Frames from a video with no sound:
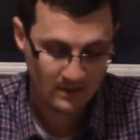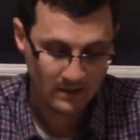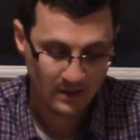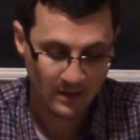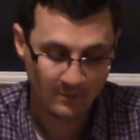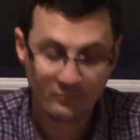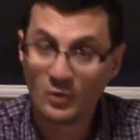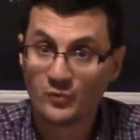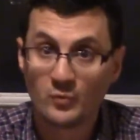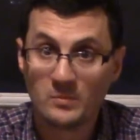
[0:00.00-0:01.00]

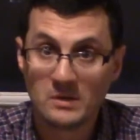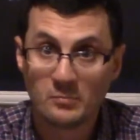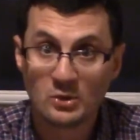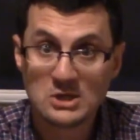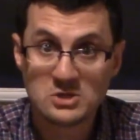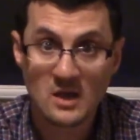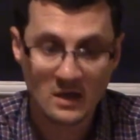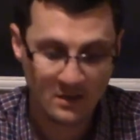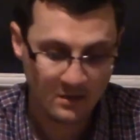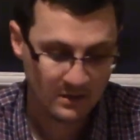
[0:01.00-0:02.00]
Those would be
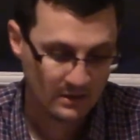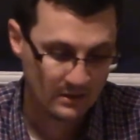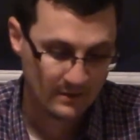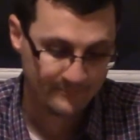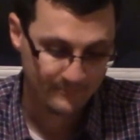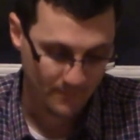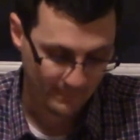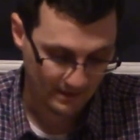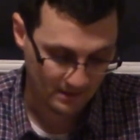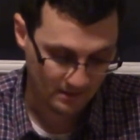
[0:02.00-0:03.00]
appreciated.
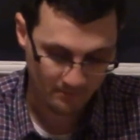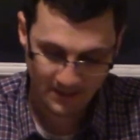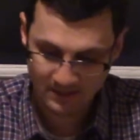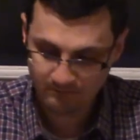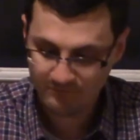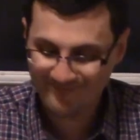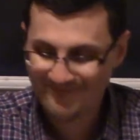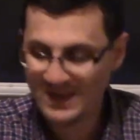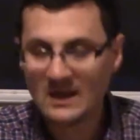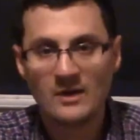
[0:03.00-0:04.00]
I
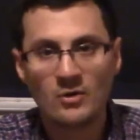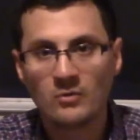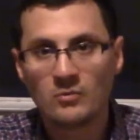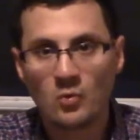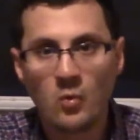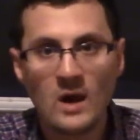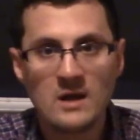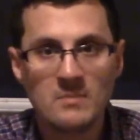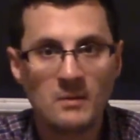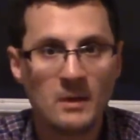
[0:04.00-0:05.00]
think I know quite
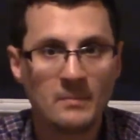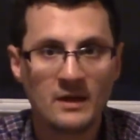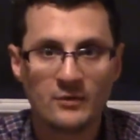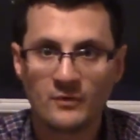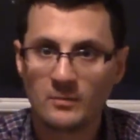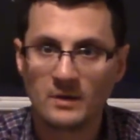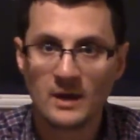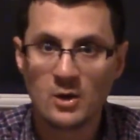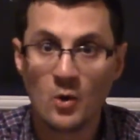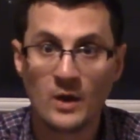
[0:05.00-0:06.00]
a bit about Pathfinder, but
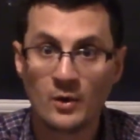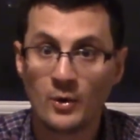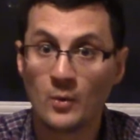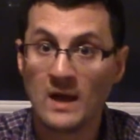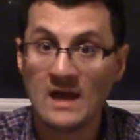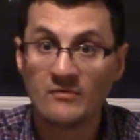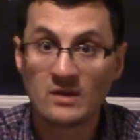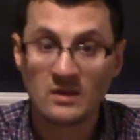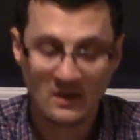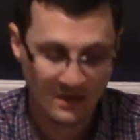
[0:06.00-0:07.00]
I know I don't know
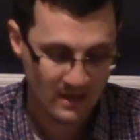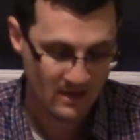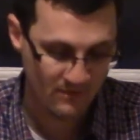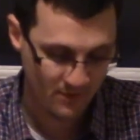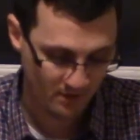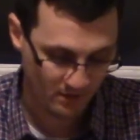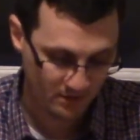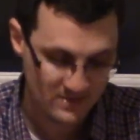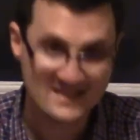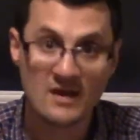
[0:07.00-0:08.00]
everything, and there
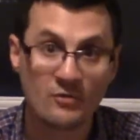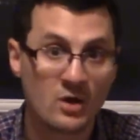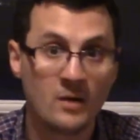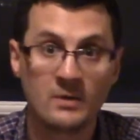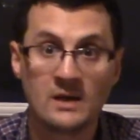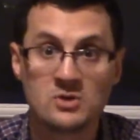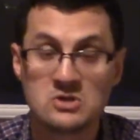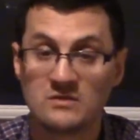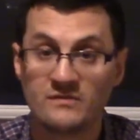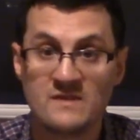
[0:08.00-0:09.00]
are several
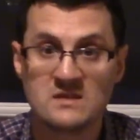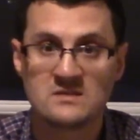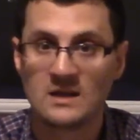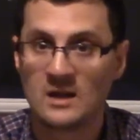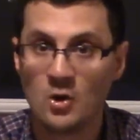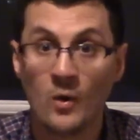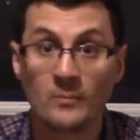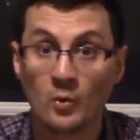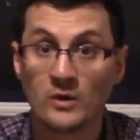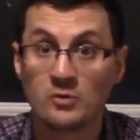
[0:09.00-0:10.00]
combinations of feats that I know
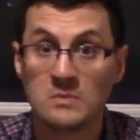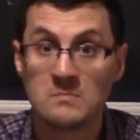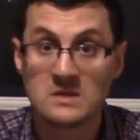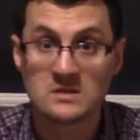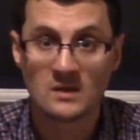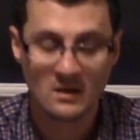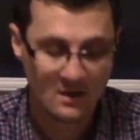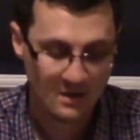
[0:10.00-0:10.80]
I'm going to be missing.